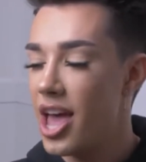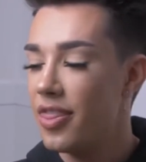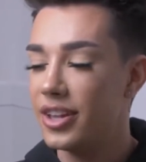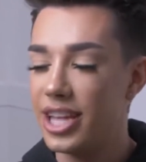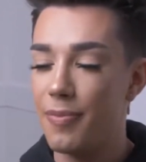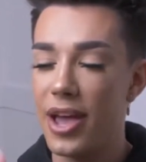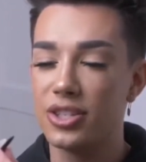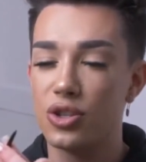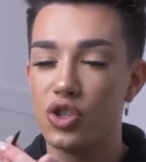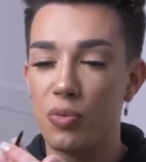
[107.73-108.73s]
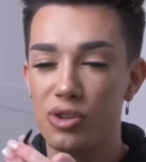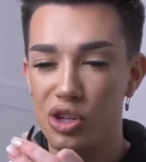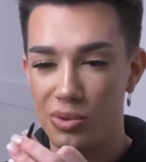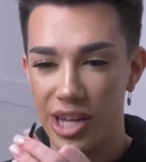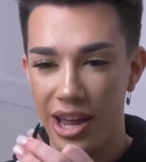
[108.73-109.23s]
The tip is super,
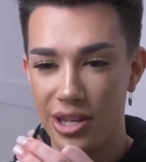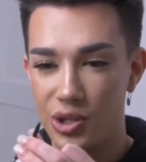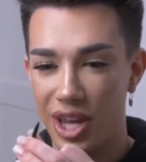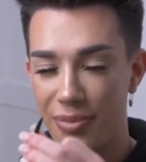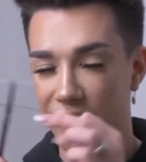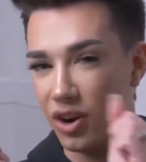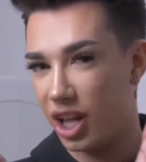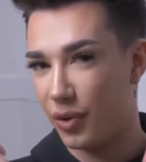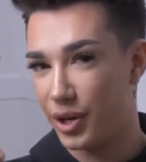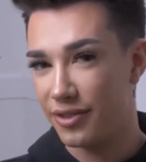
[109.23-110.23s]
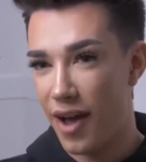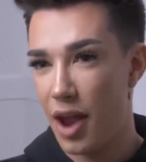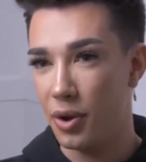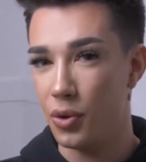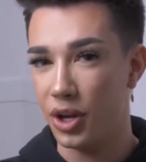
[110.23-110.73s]
super tiny, so you can be really, really
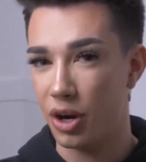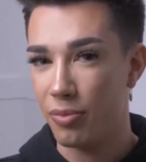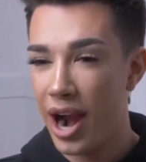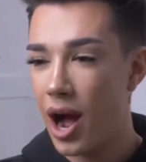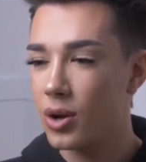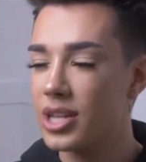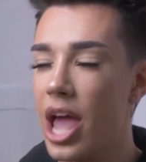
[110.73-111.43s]
defined when doing your brows.